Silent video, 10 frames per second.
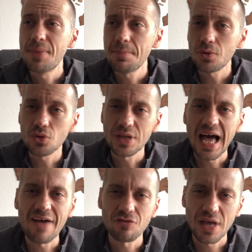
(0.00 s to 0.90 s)
people don't
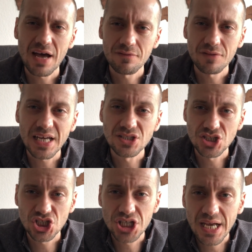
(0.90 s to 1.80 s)
have to have an
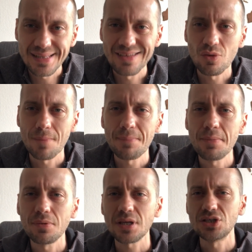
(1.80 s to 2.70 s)
agenda, where
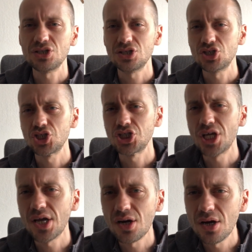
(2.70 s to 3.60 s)
people can just
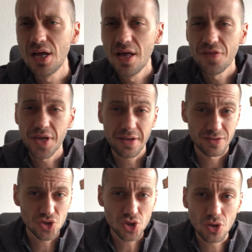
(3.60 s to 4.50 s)
share their
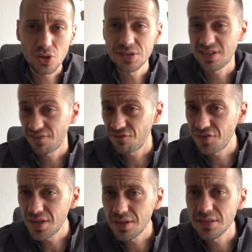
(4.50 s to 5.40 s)
concerns, their
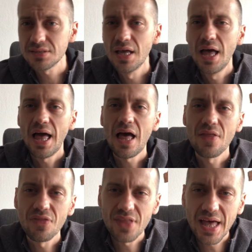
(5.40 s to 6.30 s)
feelings,
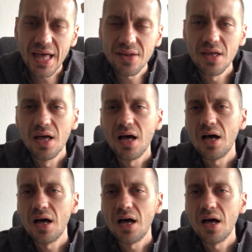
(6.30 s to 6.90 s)
and then